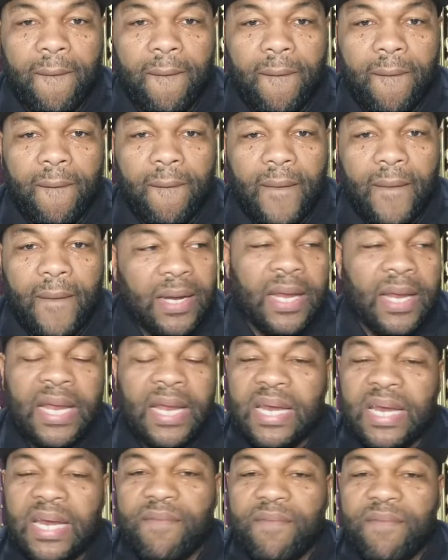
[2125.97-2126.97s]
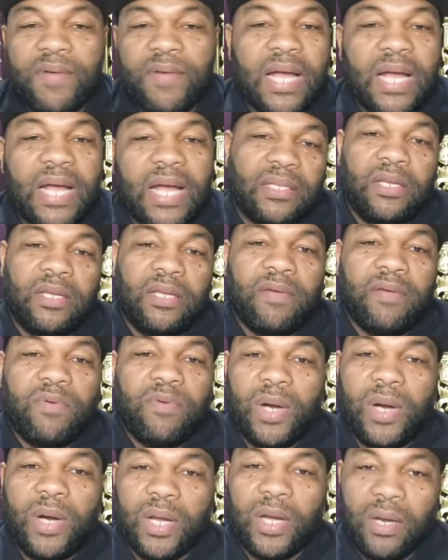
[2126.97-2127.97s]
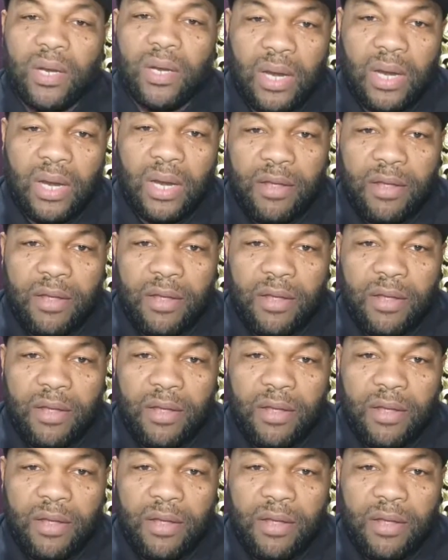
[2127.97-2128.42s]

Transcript: He never got to live a regular life.